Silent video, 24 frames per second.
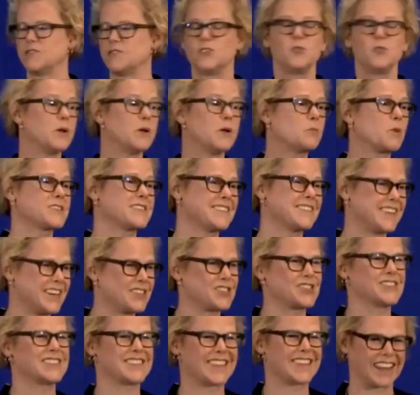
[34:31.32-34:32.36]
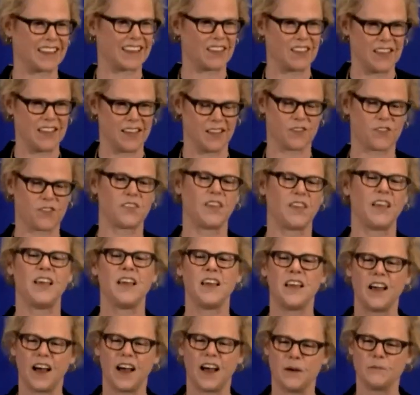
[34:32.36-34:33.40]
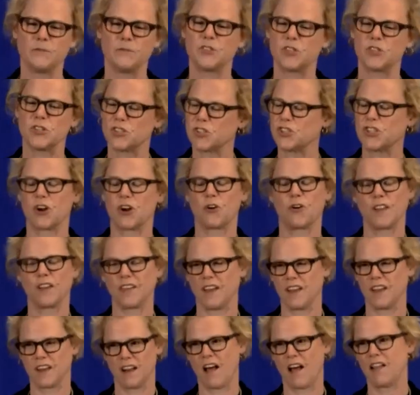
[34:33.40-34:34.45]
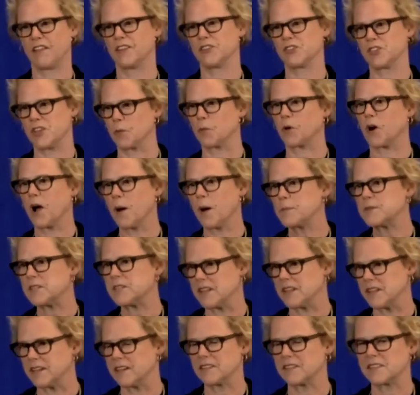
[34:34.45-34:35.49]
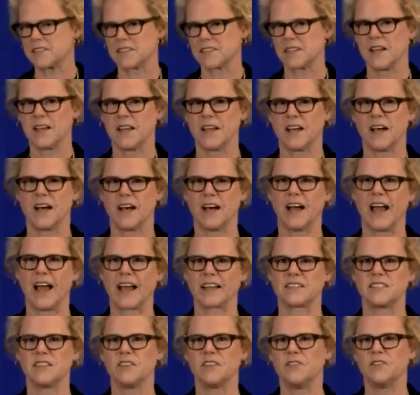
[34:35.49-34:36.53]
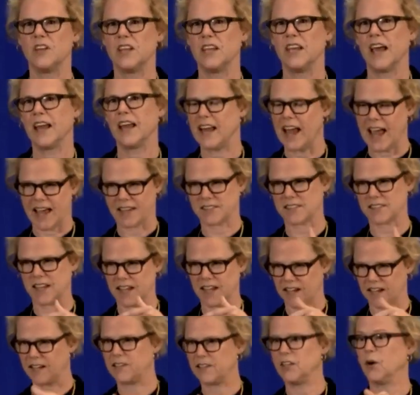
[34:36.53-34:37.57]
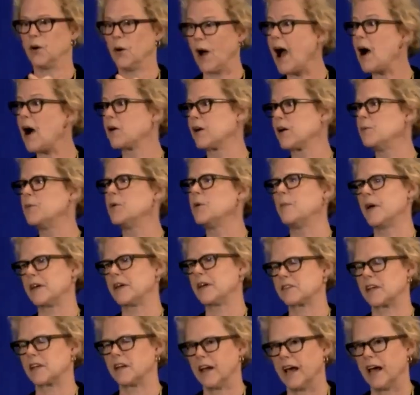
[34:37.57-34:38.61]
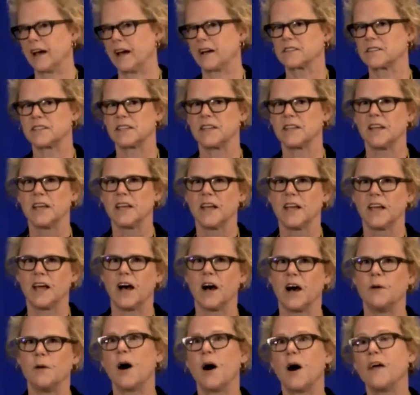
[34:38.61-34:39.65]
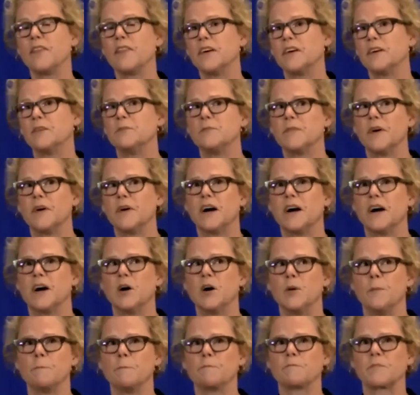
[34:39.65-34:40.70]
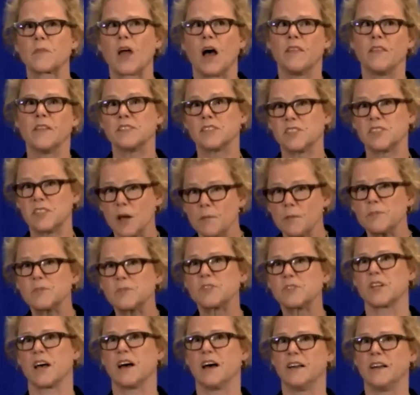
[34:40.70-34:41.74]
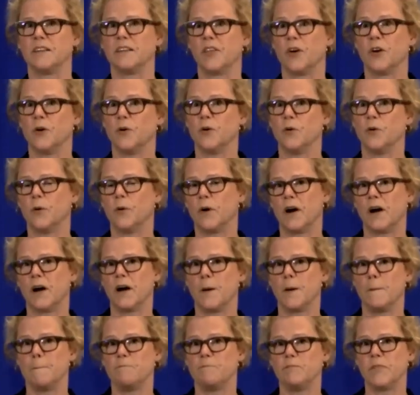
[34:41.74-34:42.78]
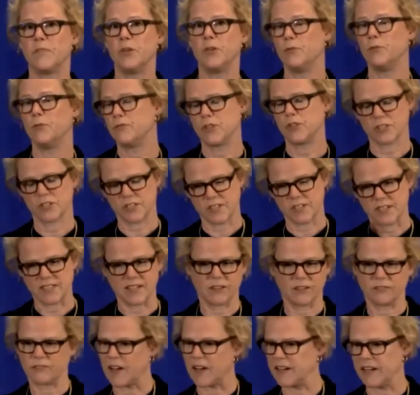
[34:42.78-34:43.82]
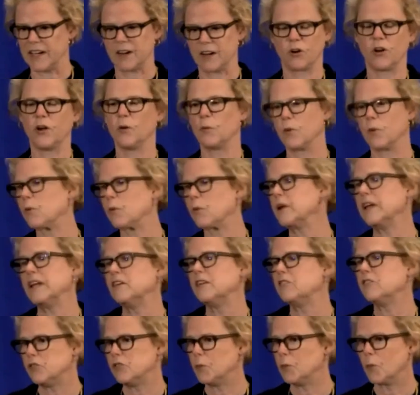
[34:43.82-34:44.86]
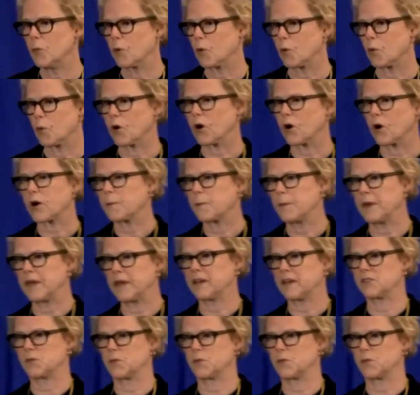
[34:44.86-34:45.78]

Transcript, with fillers: kind of doing presentations like this, um, just sharing the knowledge that we're up to this uh, activity and asking, you know, how can we best connect? Um, on, the, um, on the STEM side, though, um, you've just identified an area where we need to do more work